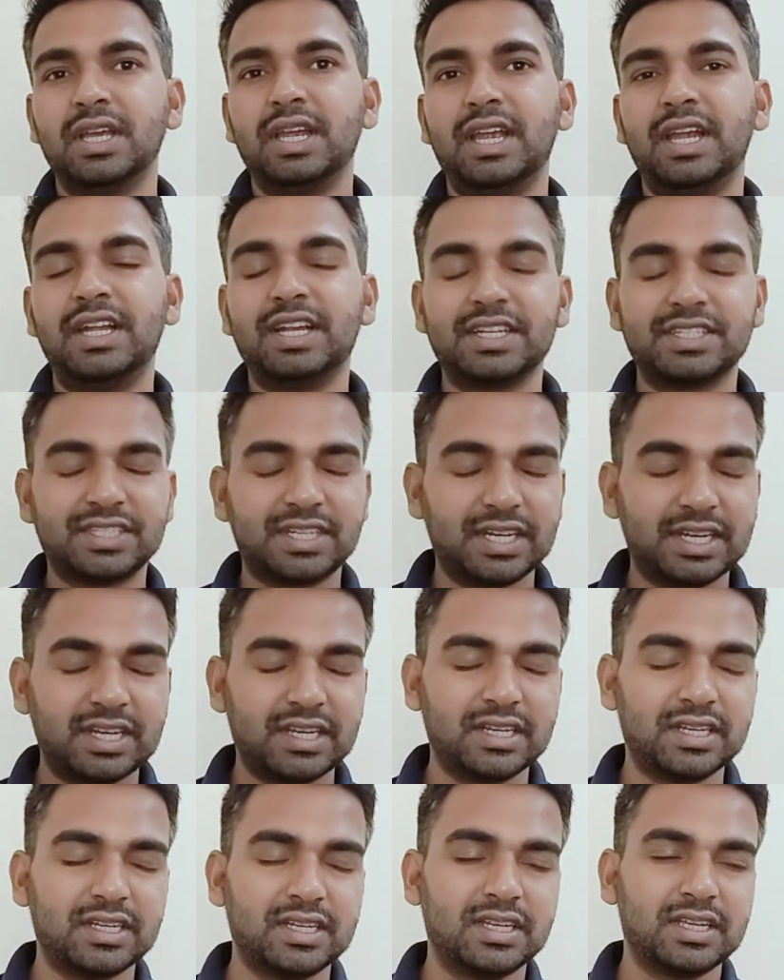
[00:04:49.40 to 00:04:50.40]

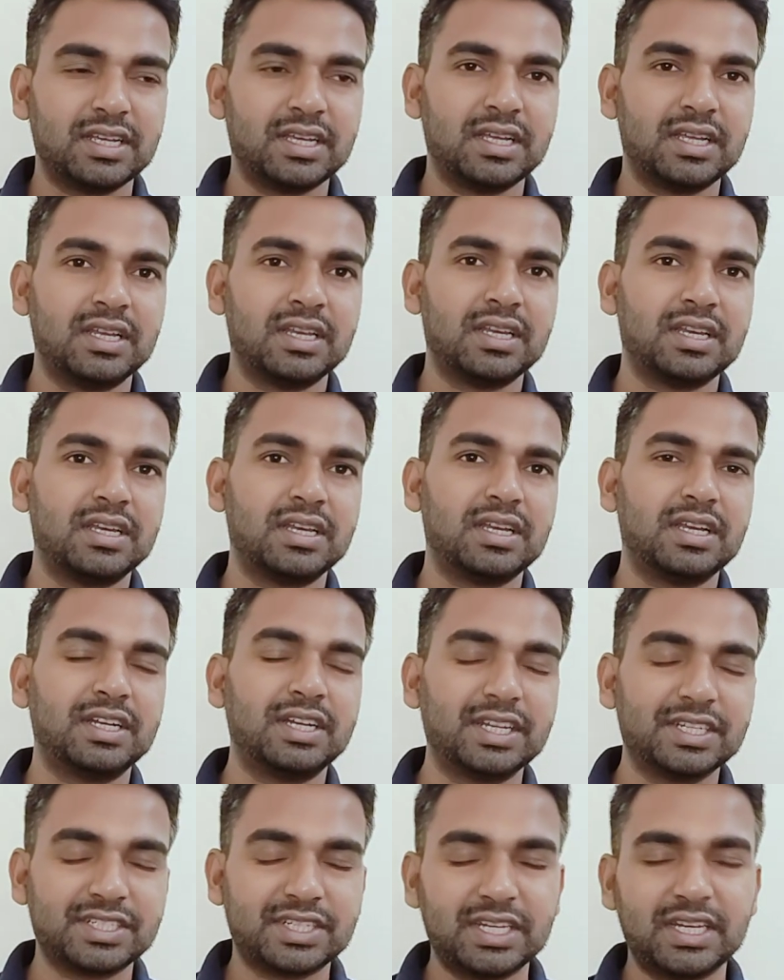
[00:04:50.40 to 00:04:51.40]

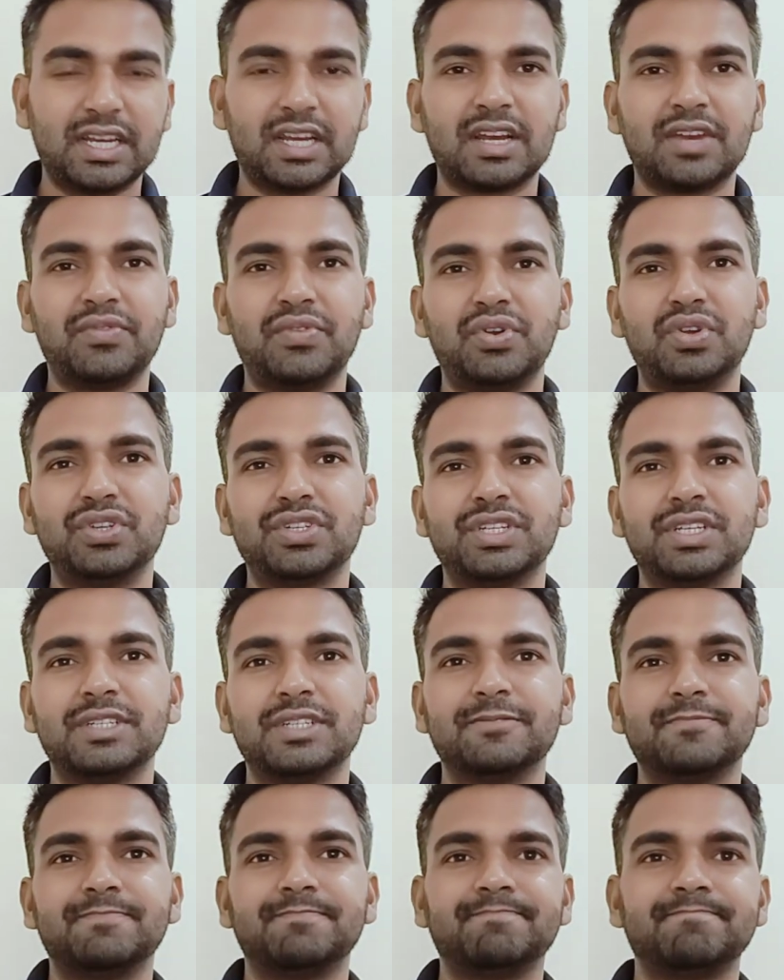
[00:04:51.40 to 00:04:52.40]
Industrial
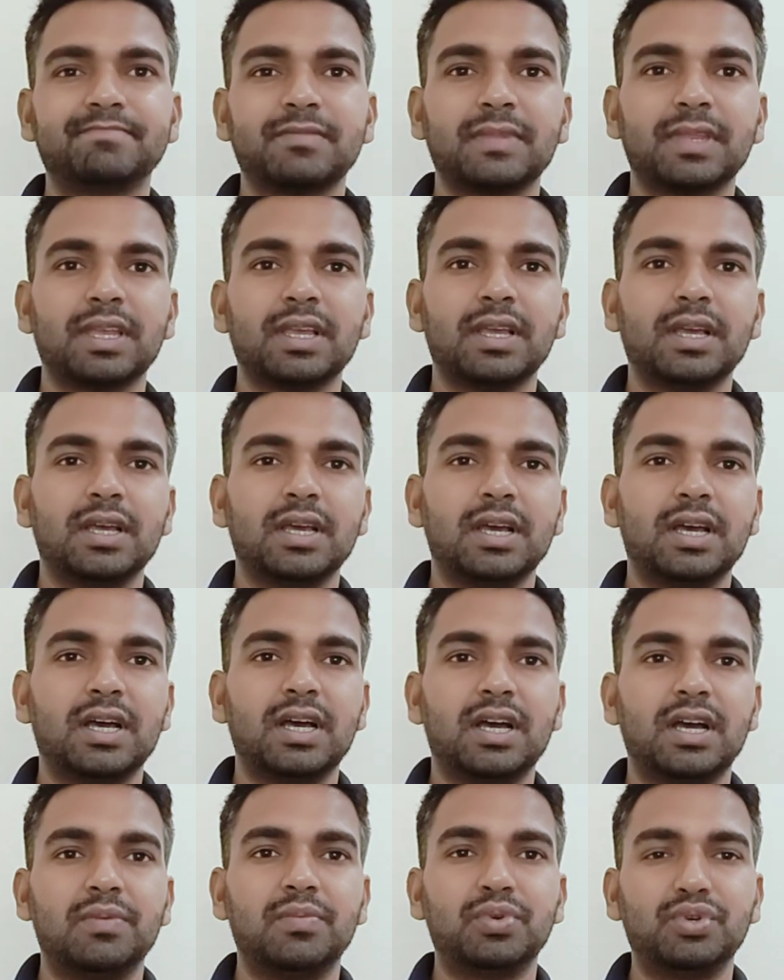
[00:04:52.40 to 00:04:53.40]
revolution
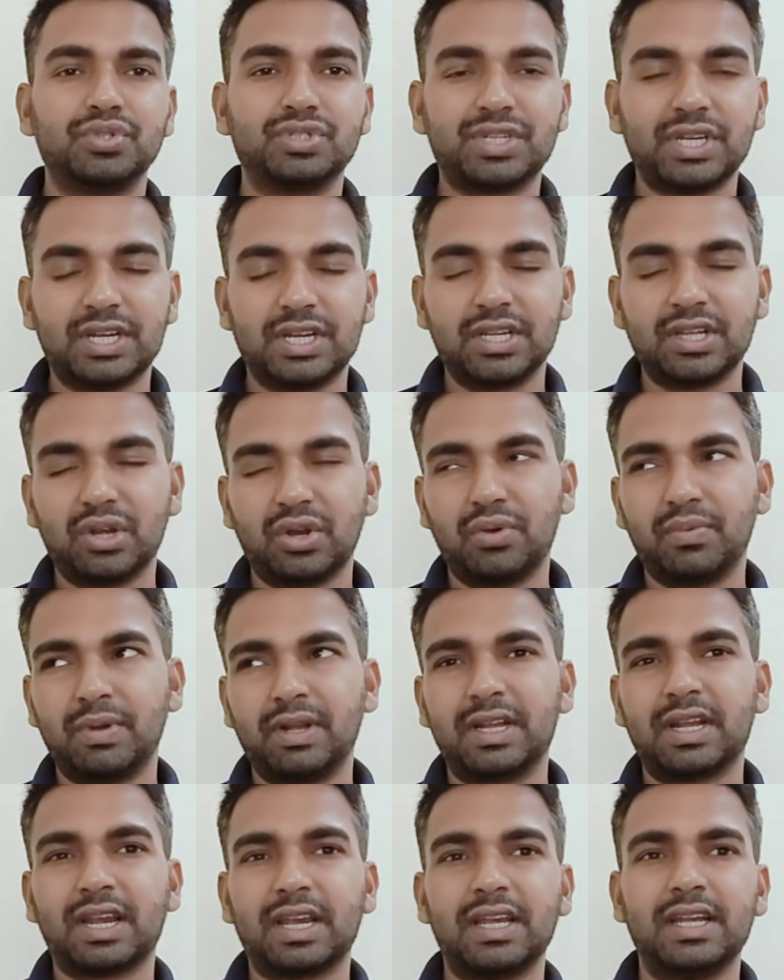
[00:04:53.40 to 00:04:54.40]
boosted
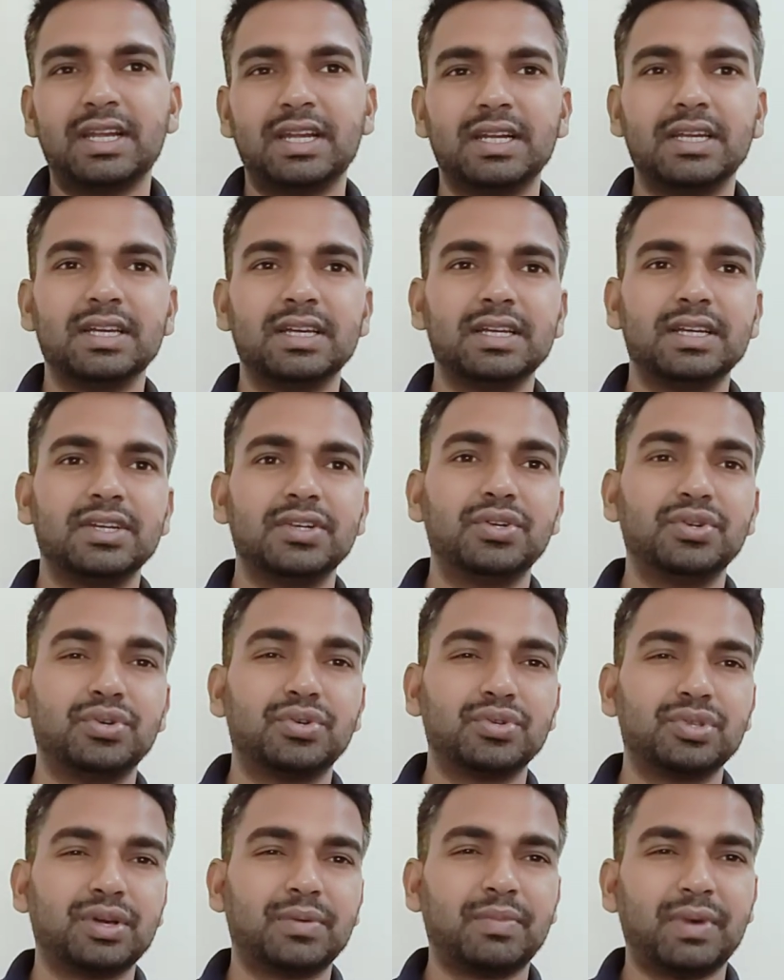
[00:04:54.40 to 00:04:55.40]
global trade due
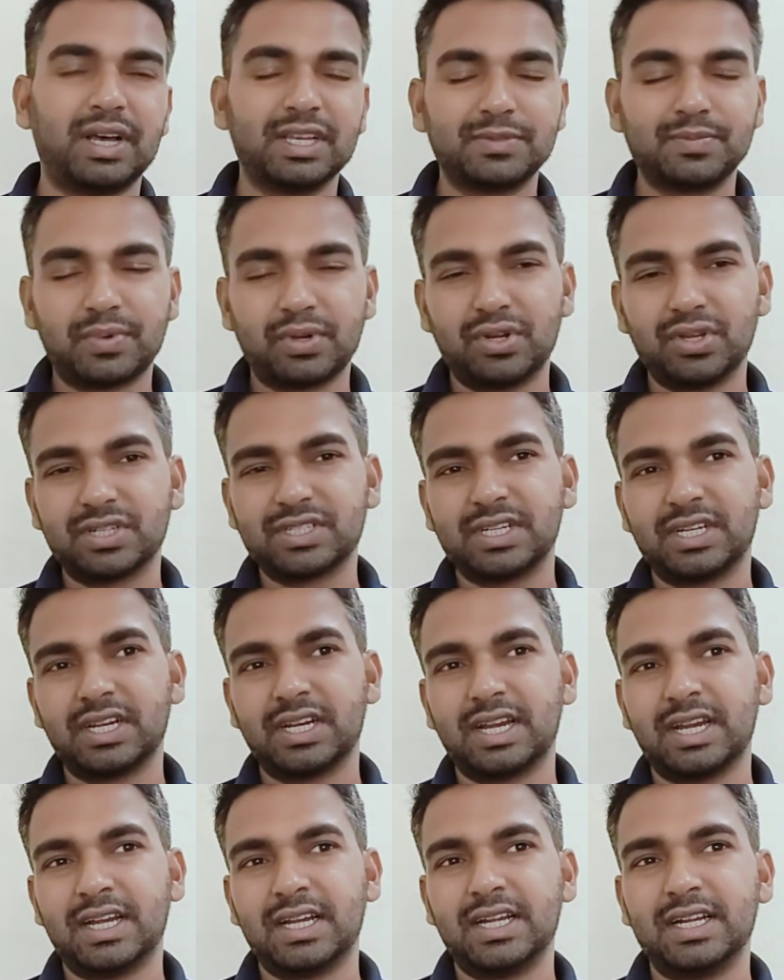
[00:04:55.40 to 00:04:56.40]
to the mass production
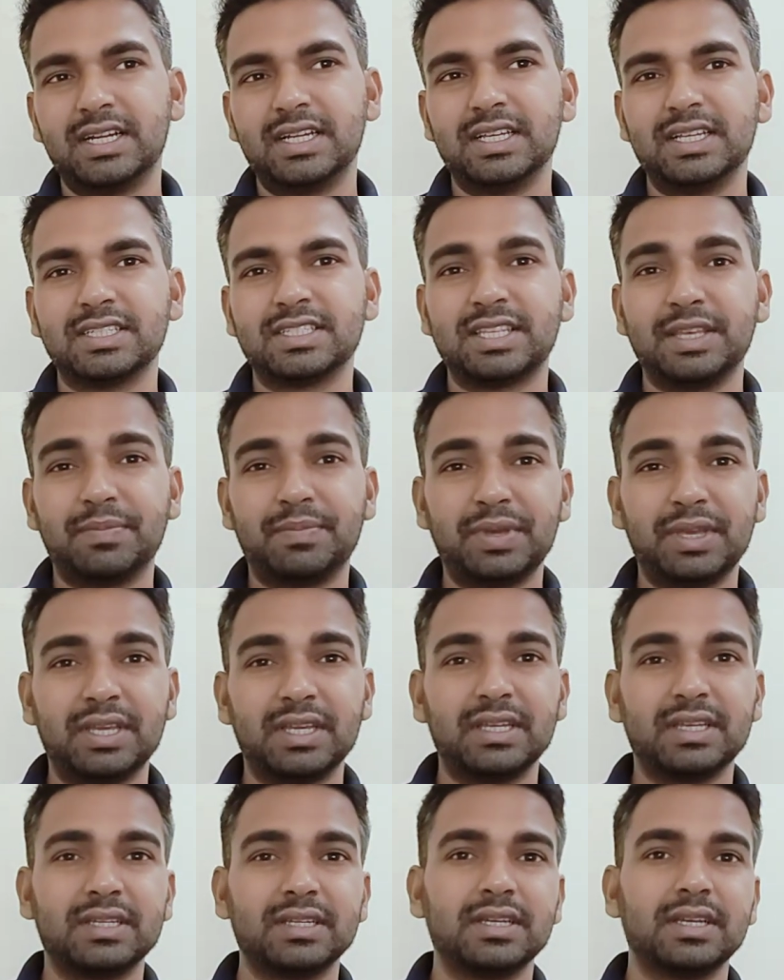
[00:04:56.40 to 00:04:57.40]
and
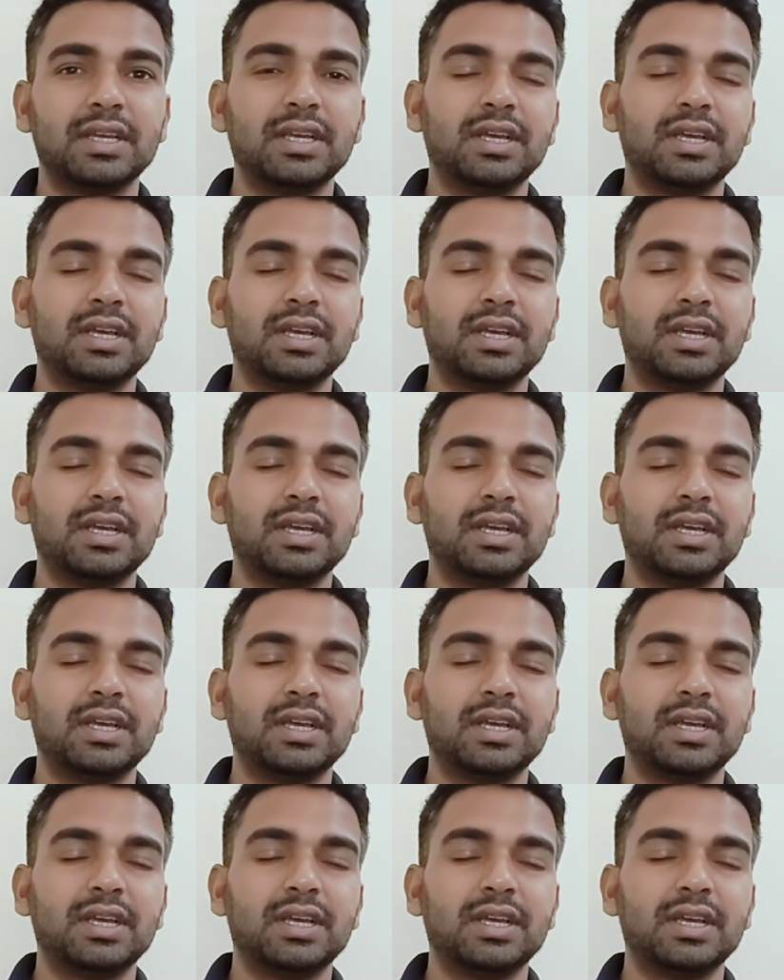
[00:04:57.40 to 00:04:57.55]
shipping.